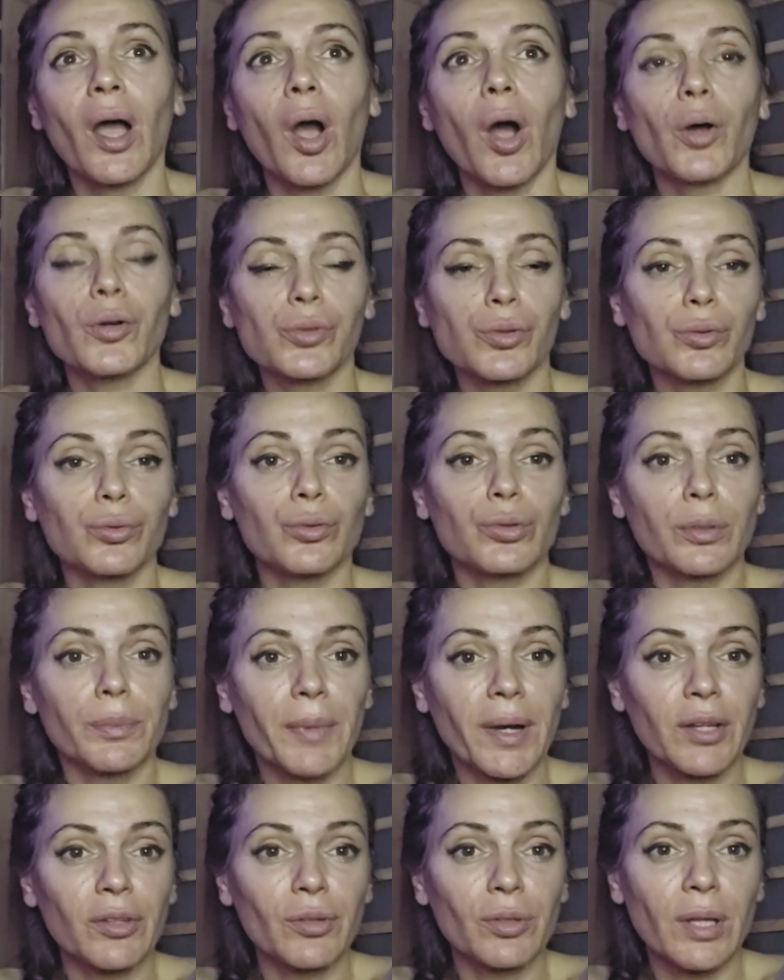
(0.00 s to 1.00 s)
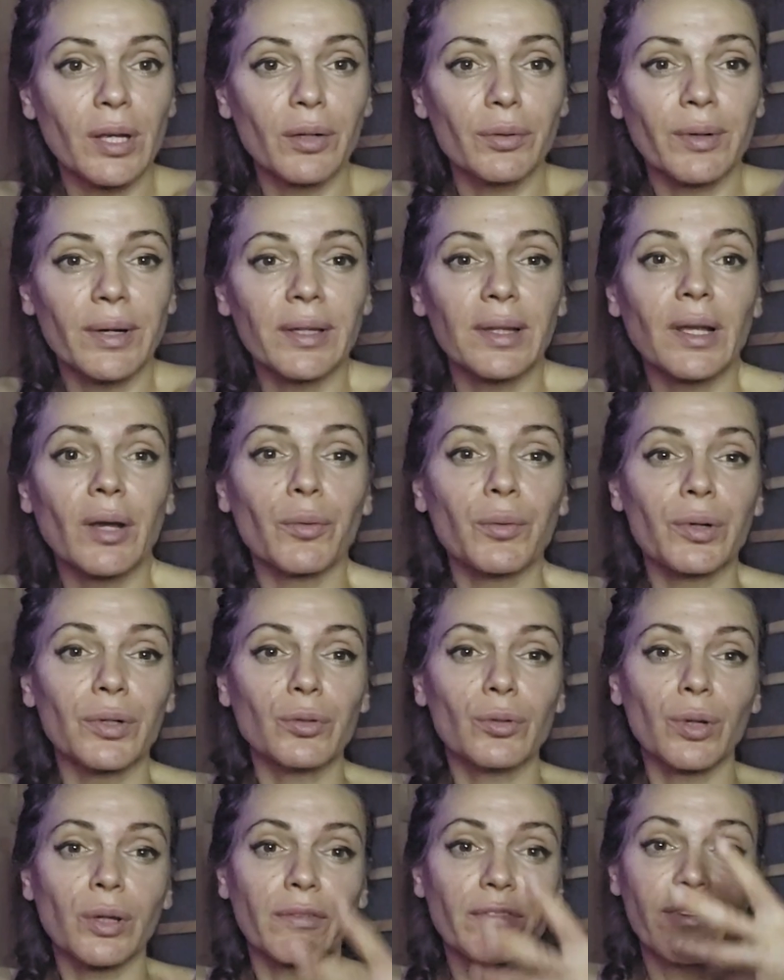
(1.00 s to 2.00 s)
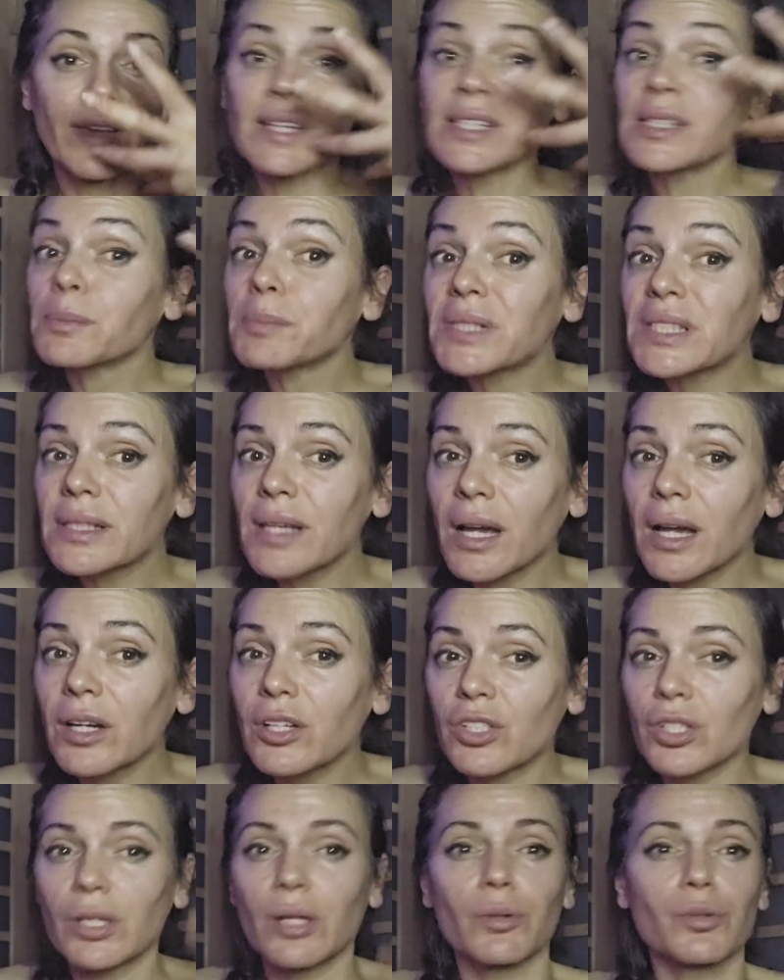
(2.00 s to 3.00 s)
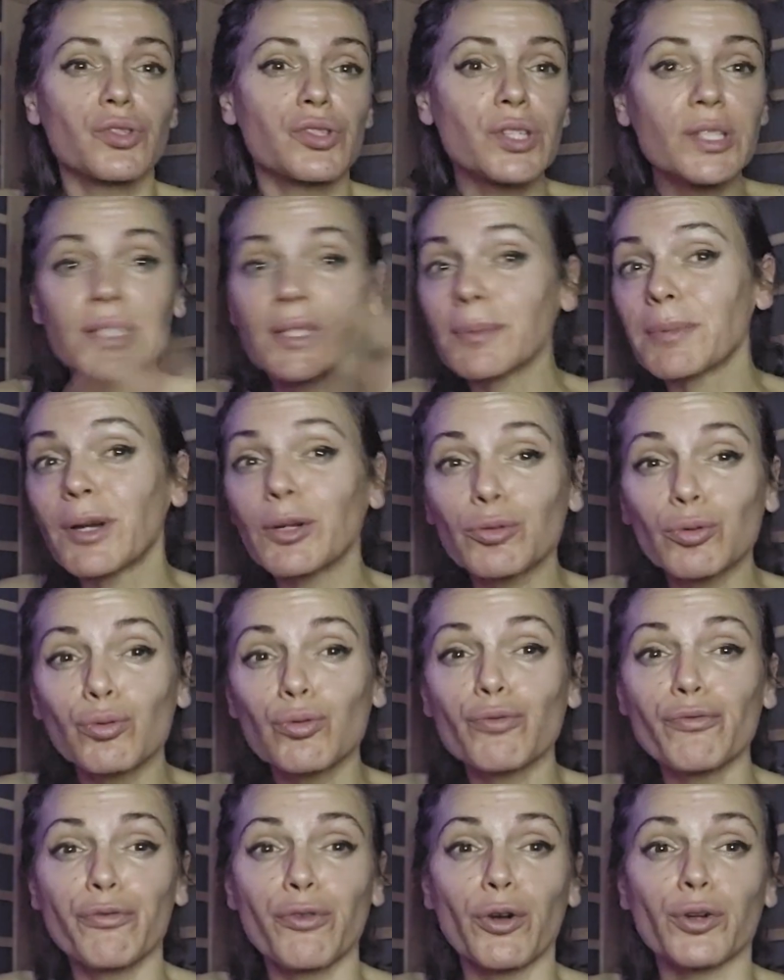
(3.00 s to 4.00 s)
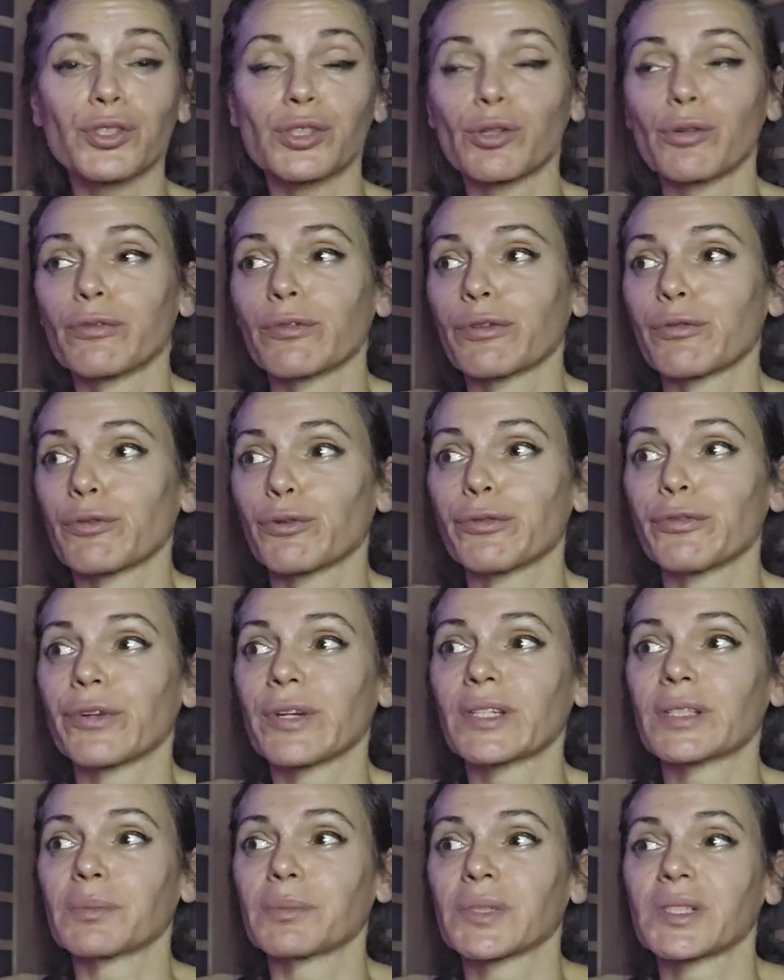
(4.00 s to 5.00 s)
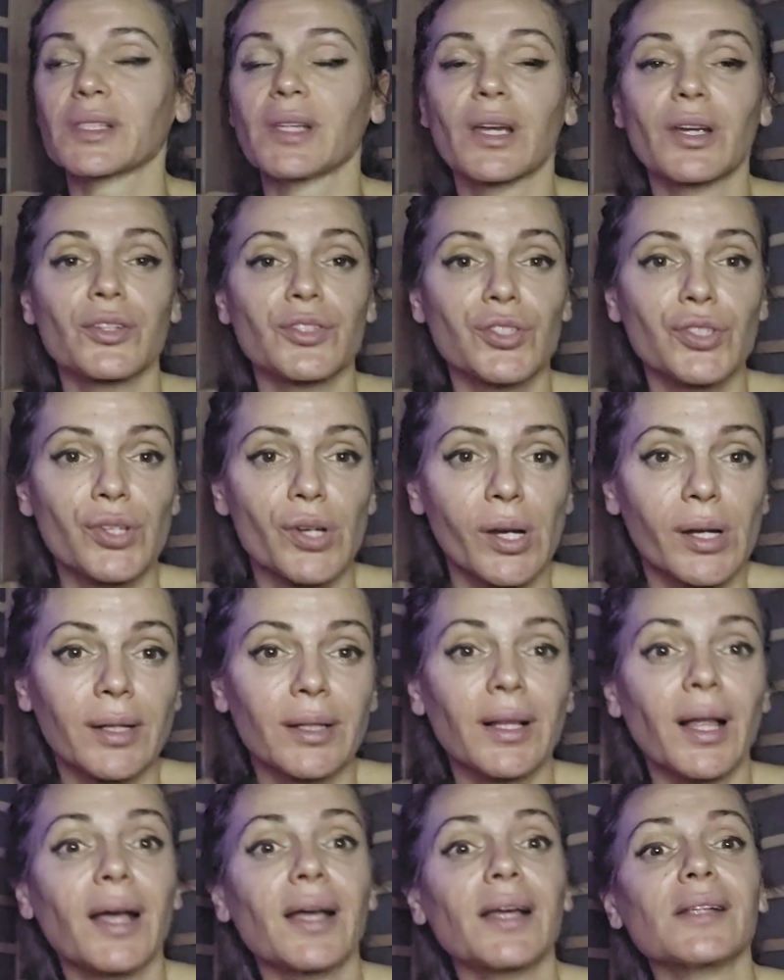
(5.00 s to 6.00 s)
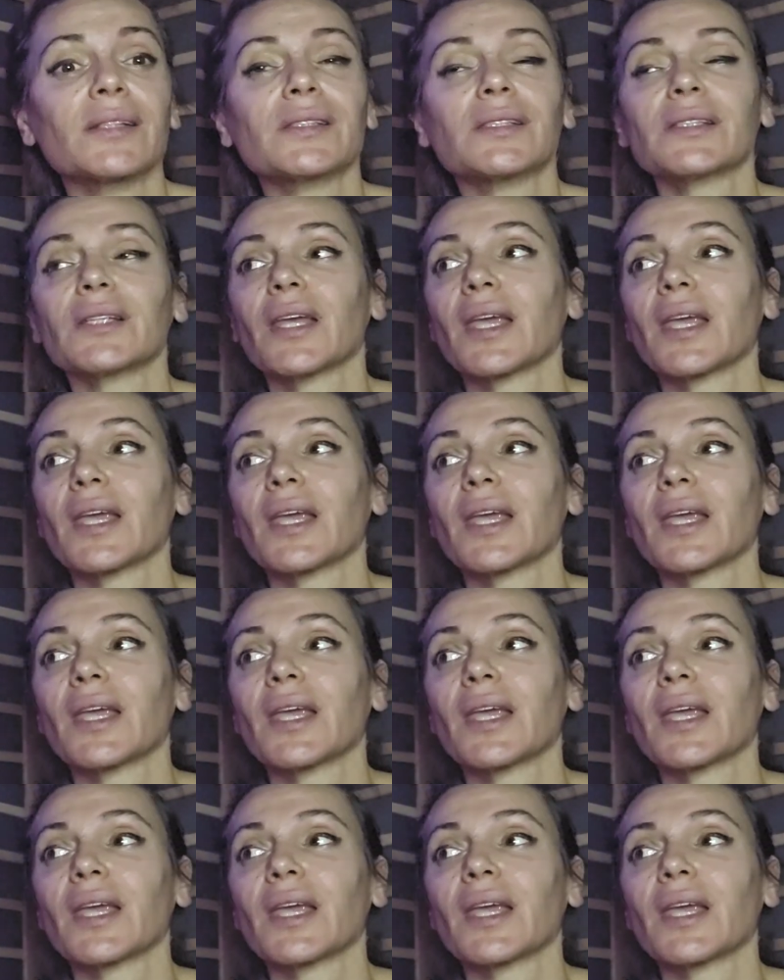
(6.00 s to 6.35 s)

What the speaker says: also to remind you that right now we're doing face massage, and I was just about to do voiceover for face massage class,